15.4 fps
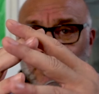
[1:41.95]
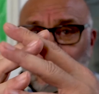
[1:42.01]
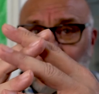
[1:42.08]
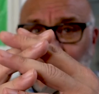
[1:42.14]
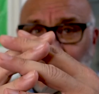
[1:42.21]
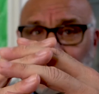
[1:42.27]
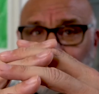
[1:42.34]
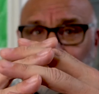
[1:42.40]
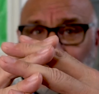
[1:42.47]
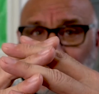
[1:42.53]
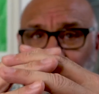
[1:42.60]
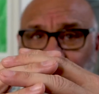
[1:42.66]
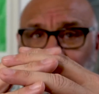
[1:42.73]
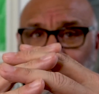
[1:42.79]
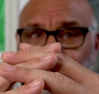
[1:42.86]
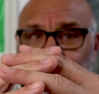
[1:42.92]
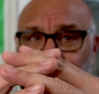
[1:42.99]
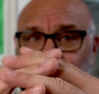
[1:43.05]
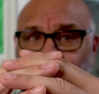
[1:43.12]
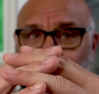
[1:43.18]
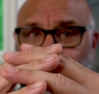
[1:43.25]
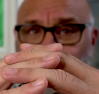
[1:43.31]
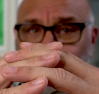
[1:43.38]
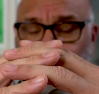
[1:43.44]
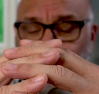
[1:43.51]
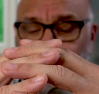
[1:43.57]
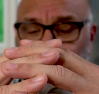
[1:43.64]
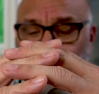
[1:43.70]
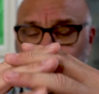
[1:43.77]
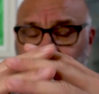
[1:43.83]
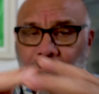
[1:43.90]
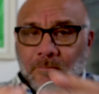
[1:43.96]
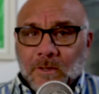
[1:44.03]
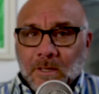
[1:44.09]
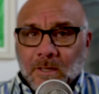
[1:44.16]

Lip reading: way we interpret them,